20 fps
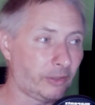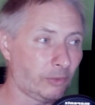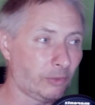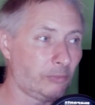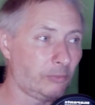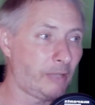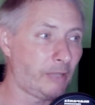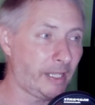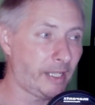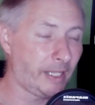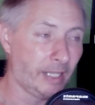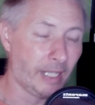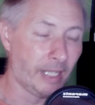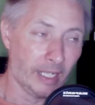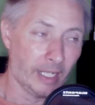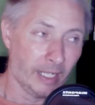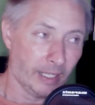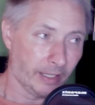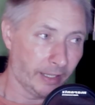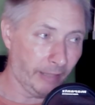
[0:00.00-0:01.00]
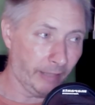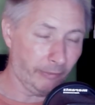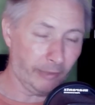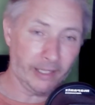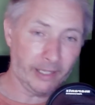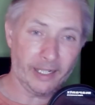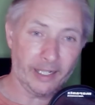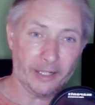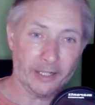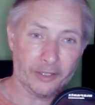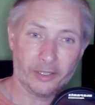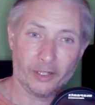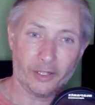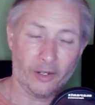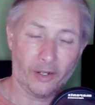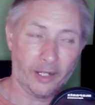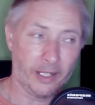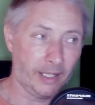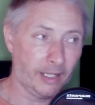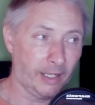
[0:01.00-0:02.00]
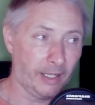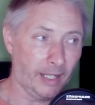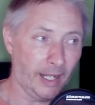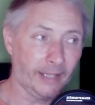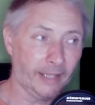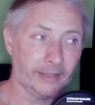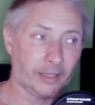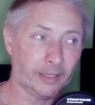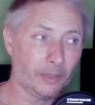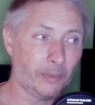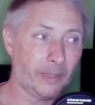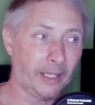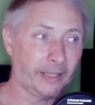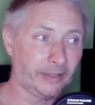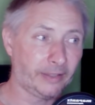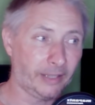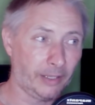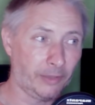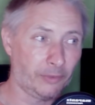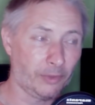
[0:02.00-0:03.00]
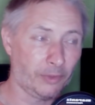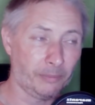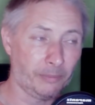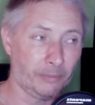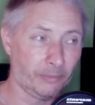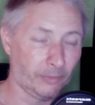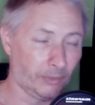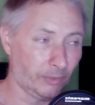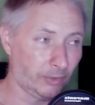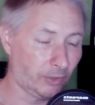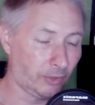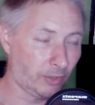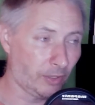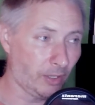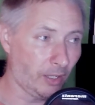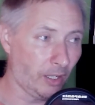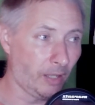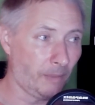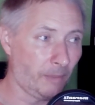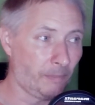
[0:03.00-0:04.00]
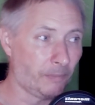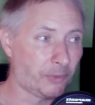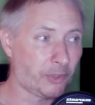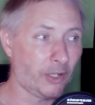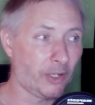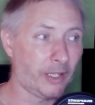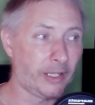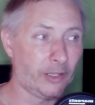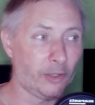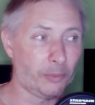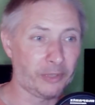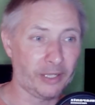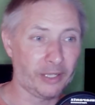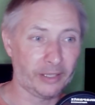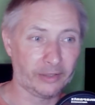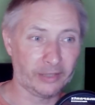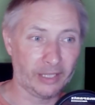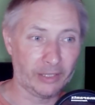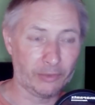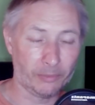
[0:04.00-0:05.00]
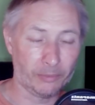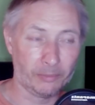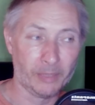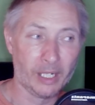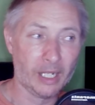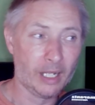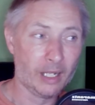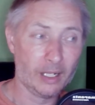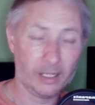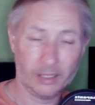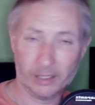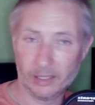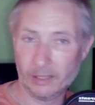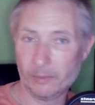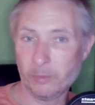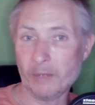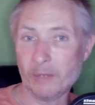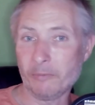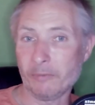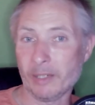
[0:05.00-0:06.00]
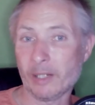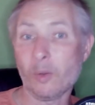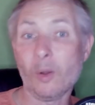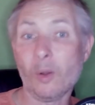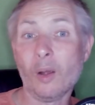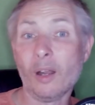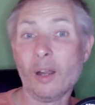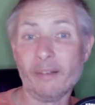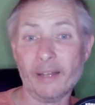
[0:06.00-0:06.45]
get rid of that shiny SOS syndrome, um, shiny object syndrome. You won't require it anymore.